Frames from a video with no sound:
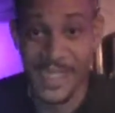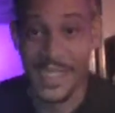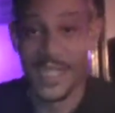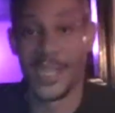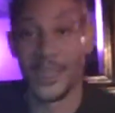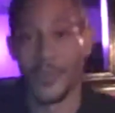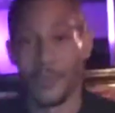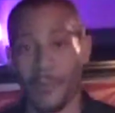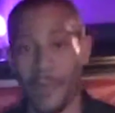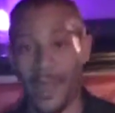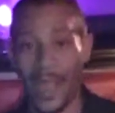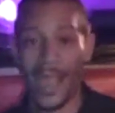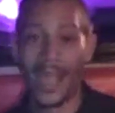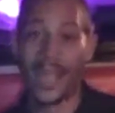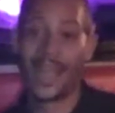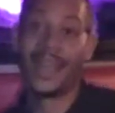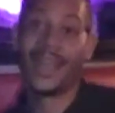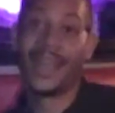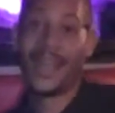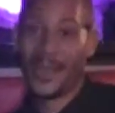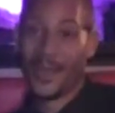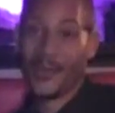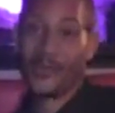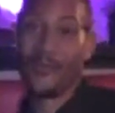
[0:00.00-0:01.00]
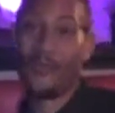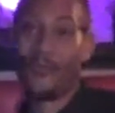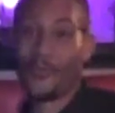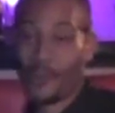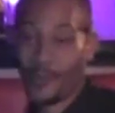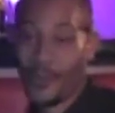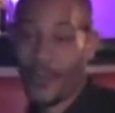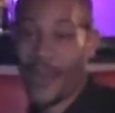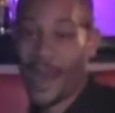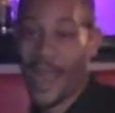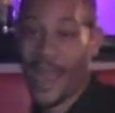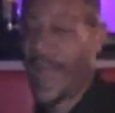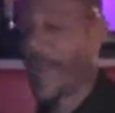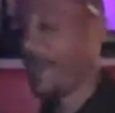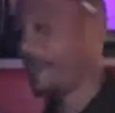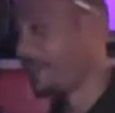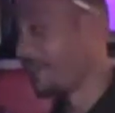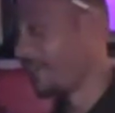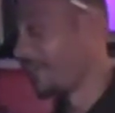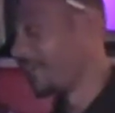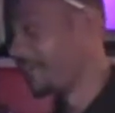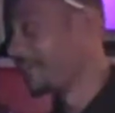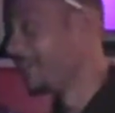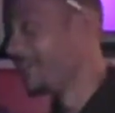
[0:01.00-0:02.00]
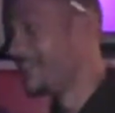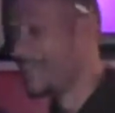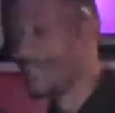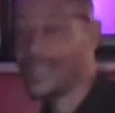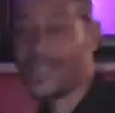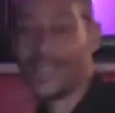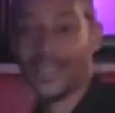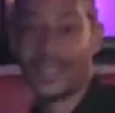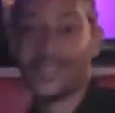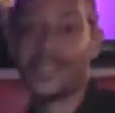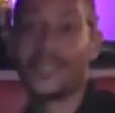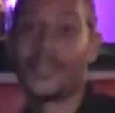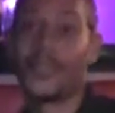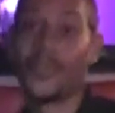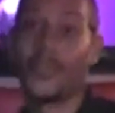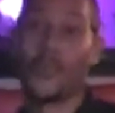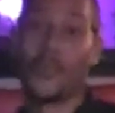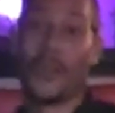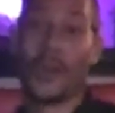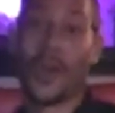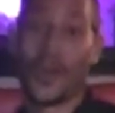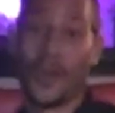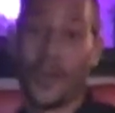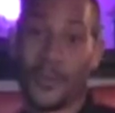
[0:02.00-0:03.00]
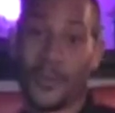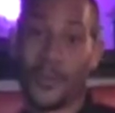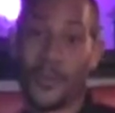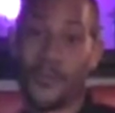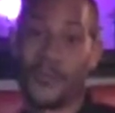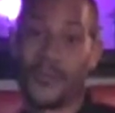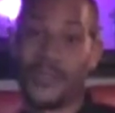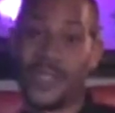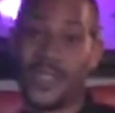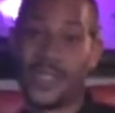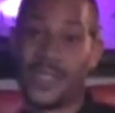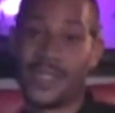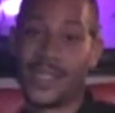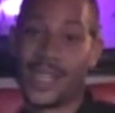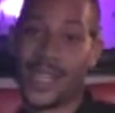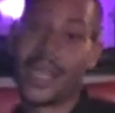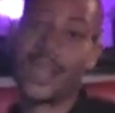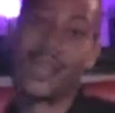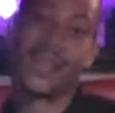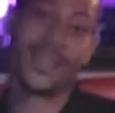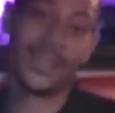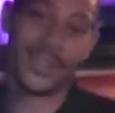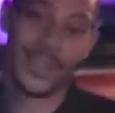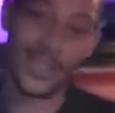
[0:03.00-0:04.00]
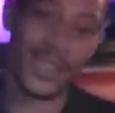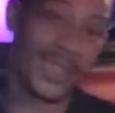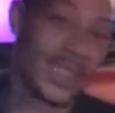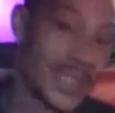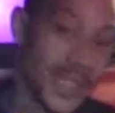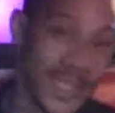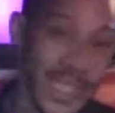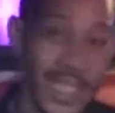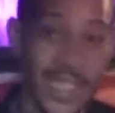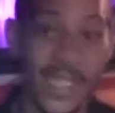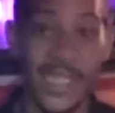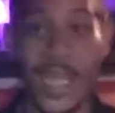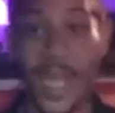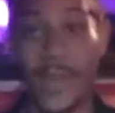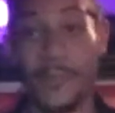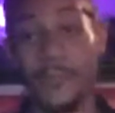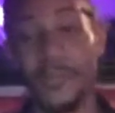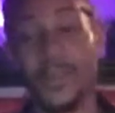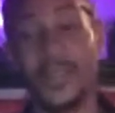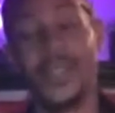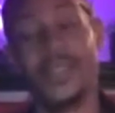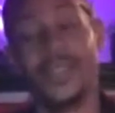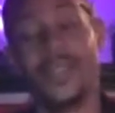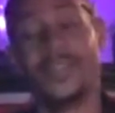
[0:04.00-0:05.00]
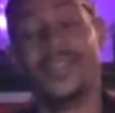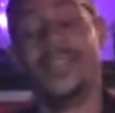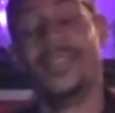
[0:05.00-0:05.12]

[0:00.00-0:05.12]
Tip, man. One half of the 100 proof DJ, DJ me,